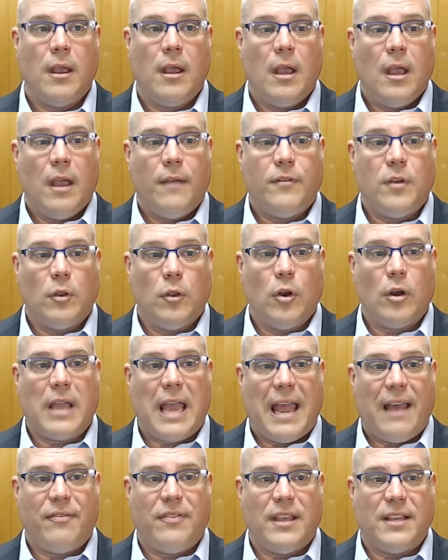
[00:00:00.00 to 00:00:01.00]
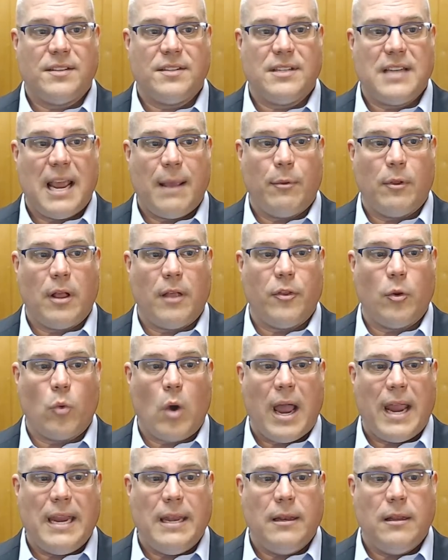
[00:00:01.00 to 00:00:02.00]
If you look at this table on the
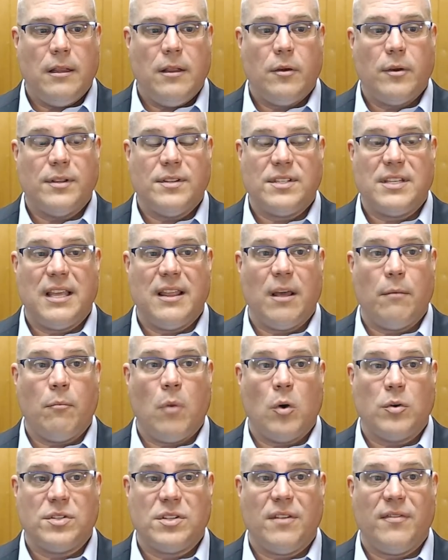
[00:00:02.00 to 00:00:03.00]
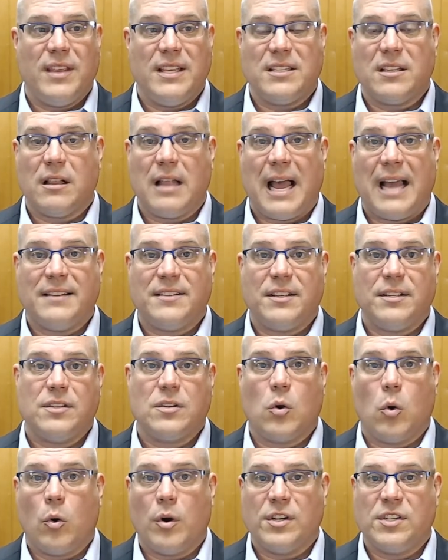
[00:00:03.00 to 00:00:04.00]
right, you can see that most of these classes
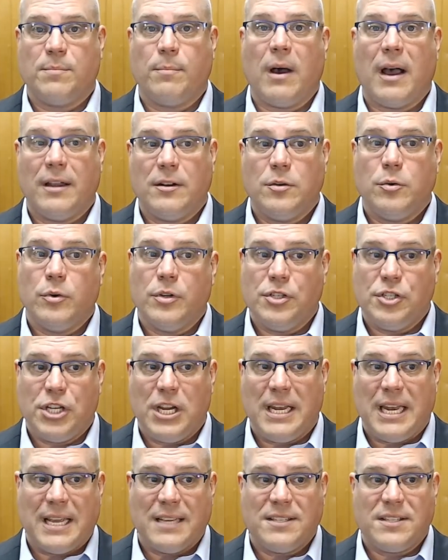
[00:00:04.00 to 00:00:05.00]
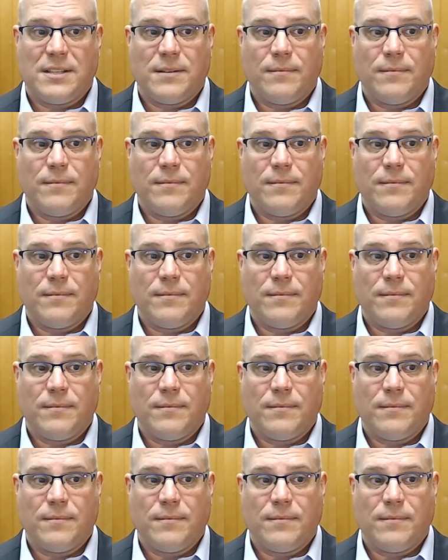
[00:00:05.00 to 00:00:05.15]
correspond to a genus,